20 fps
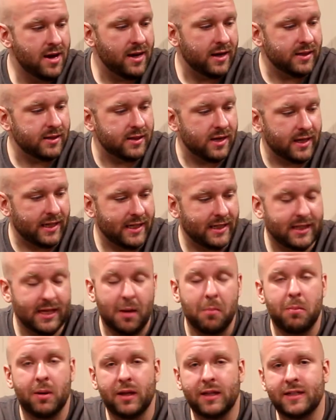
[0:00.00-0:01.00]
is I get the
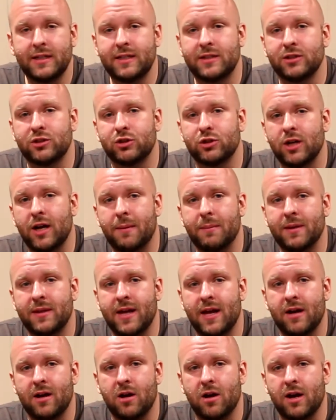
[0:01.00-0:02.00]
ability to stream, and
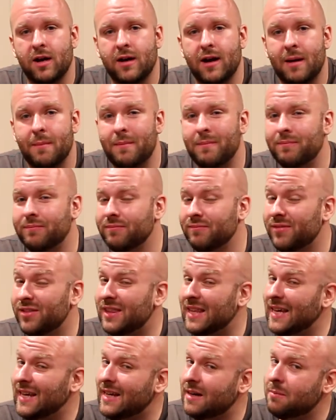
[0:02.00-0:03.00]
then I'm
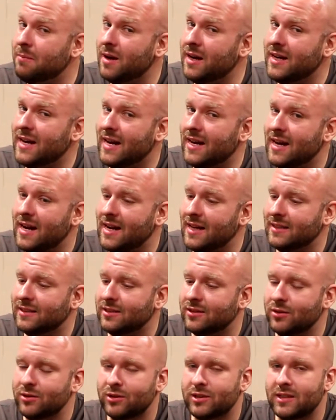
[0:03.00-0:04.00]
thinking Monday nights,
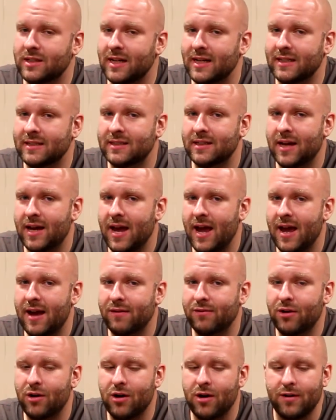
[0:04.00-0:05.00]
those are the nights that I
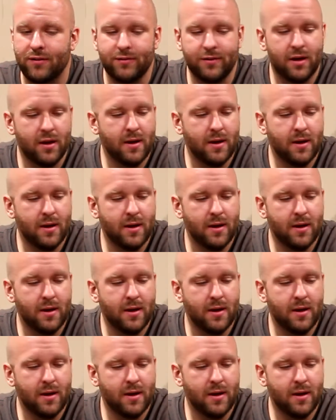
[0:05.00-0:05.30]
have off,